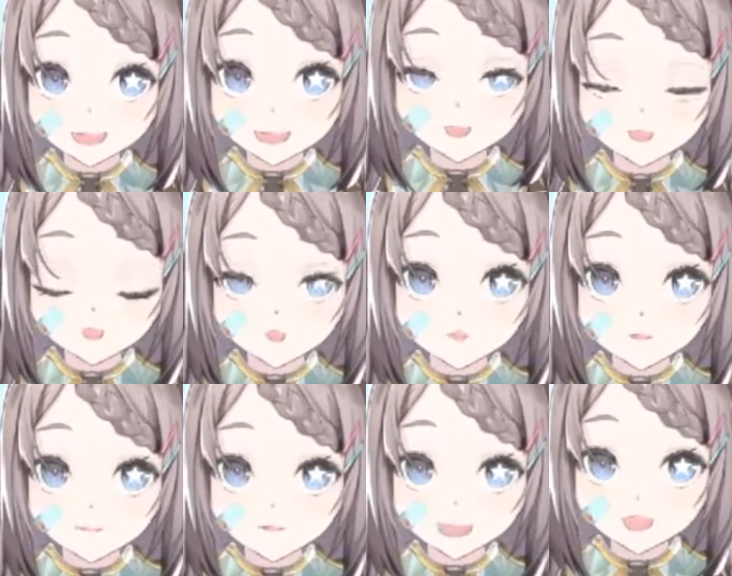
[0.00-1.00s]
try
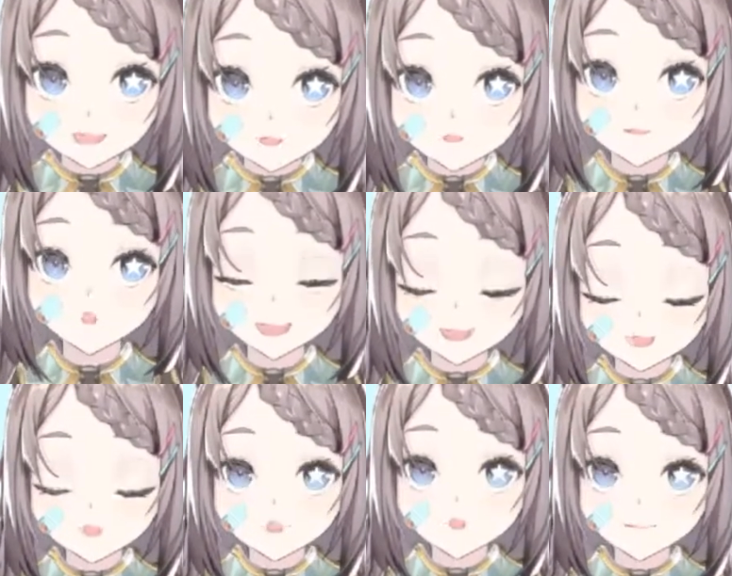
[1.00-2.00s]
explaining the
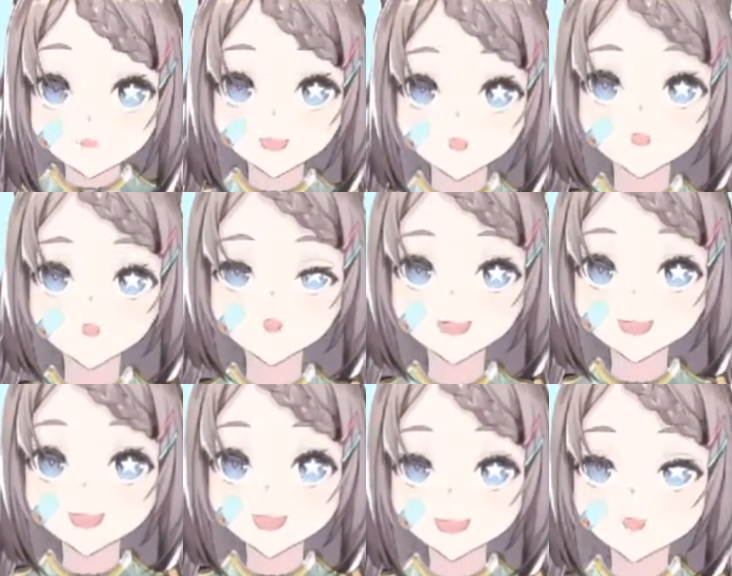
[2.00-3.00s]
process of